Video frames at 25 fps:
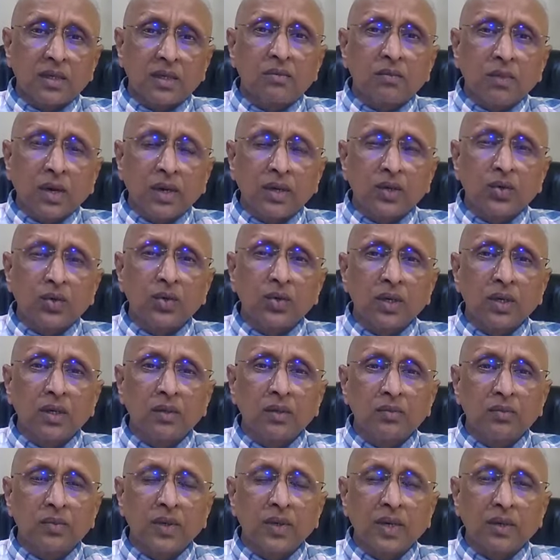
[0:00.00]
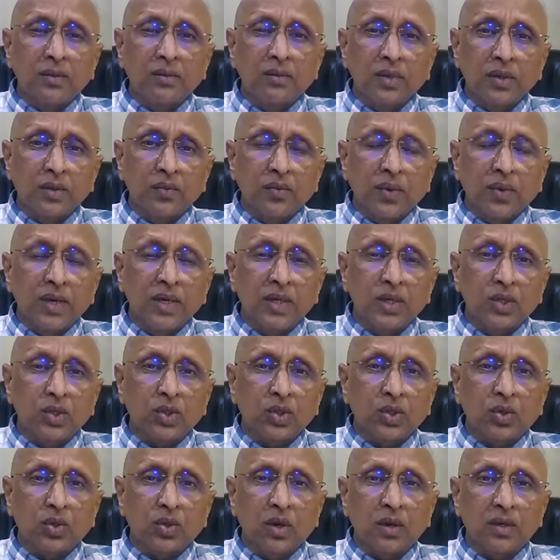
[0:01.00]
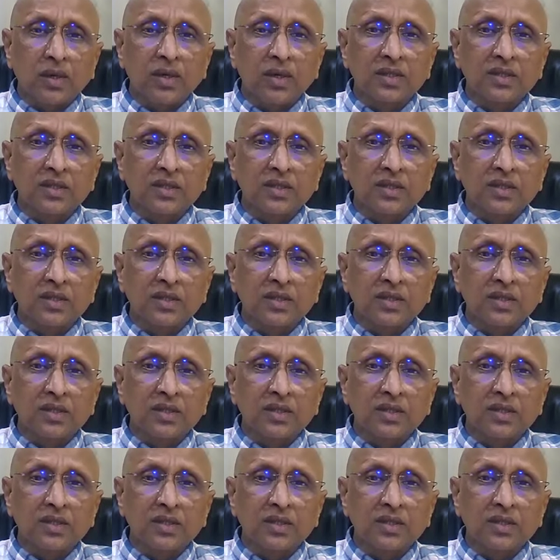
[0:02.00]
my urine is becoming very strong.